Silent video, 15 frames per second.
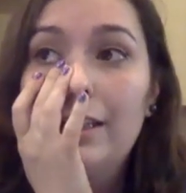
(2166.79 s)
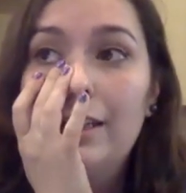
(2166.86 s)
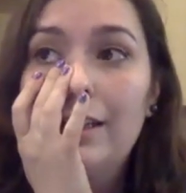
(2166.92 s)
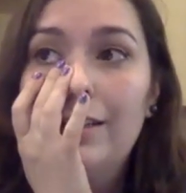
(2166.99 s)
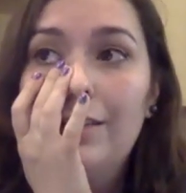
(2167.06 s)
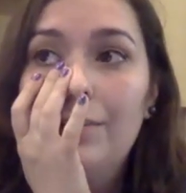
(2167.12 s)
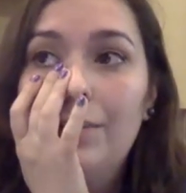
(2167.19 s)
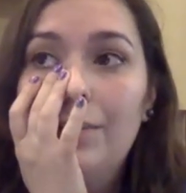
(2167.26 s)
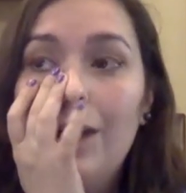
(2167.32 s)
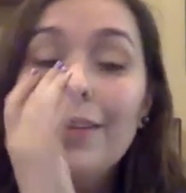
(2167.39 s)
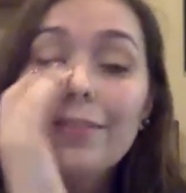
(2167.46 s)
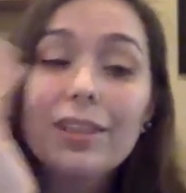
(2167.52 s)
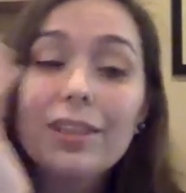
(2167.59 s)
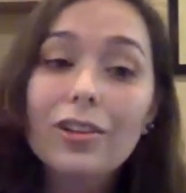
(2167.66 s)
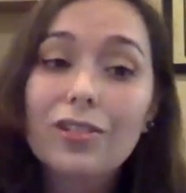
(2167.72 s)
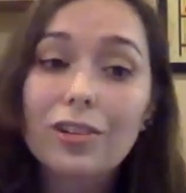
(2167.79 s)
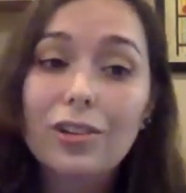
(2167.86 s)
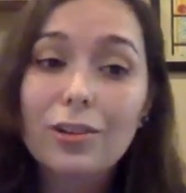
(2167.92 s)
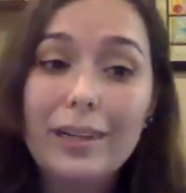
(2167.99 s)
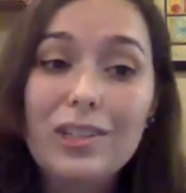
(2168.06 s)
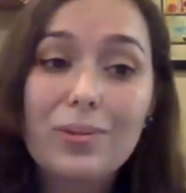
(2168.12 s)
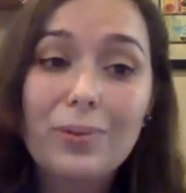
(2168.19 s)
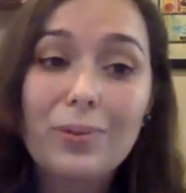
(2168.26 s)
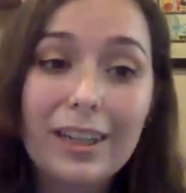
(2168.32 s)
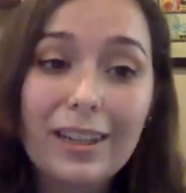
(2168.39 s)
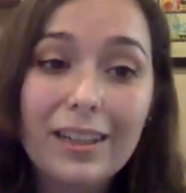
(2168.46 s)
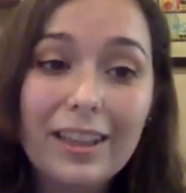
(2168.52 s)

Often those are the ones where,